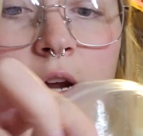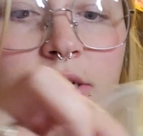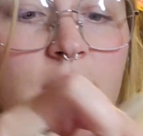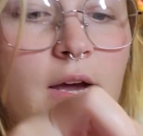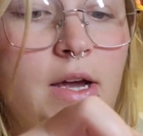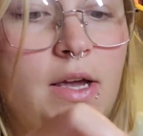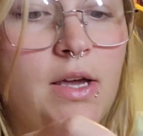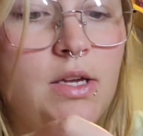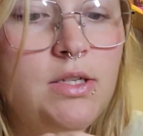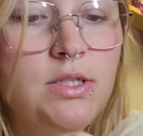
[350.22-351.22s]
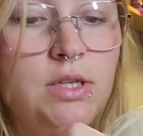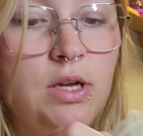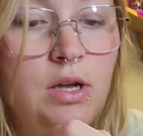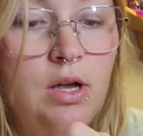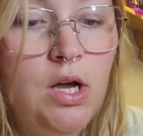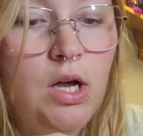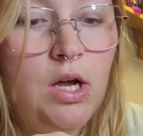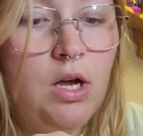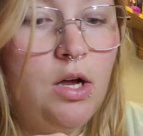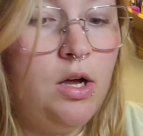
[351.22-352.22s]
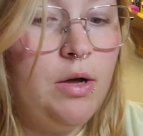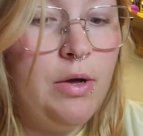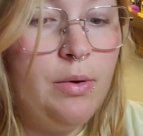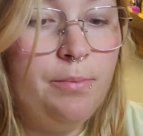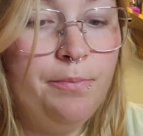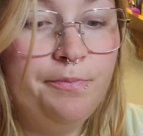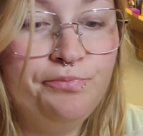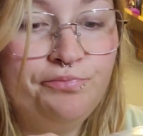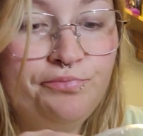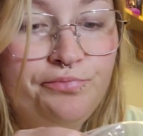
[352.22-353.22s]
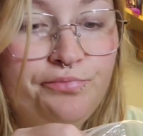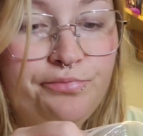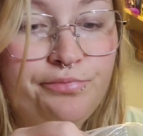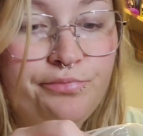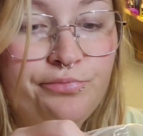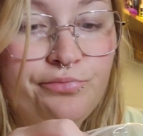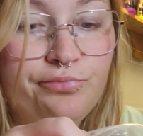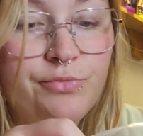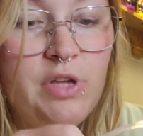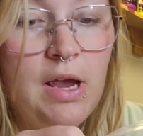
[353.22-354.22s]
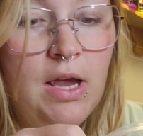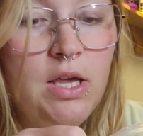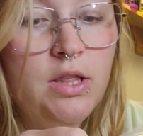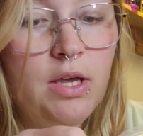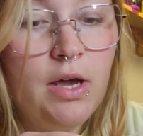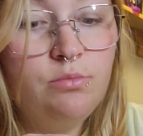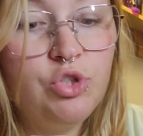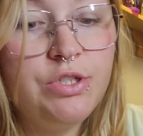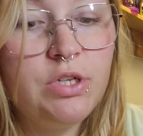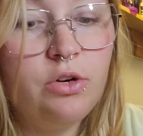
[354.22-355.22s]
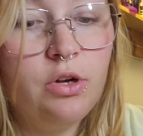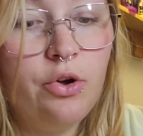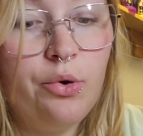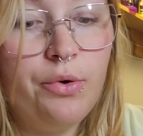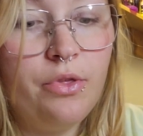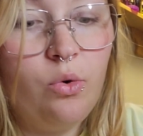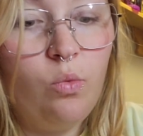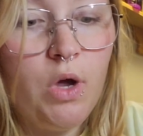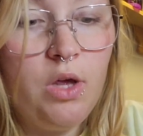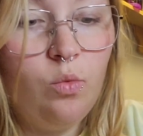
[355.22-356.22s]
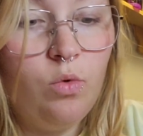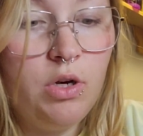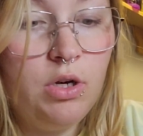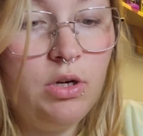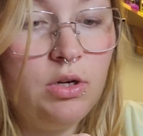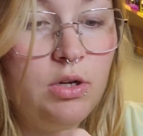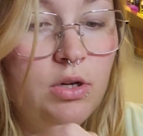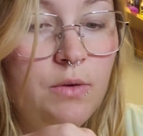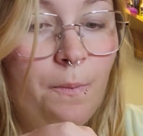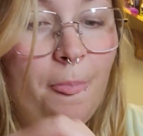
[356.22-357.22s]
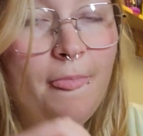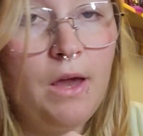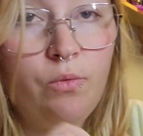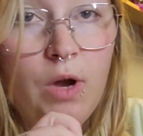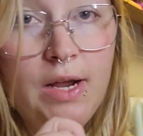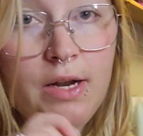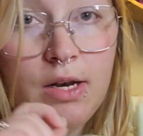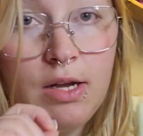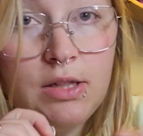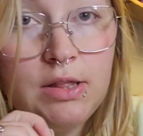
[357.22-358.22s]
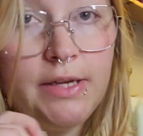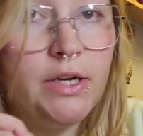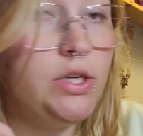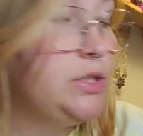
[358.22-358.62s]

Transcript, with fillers: ties. Um, I think I'm just going to go with a white one. I ran out of clear,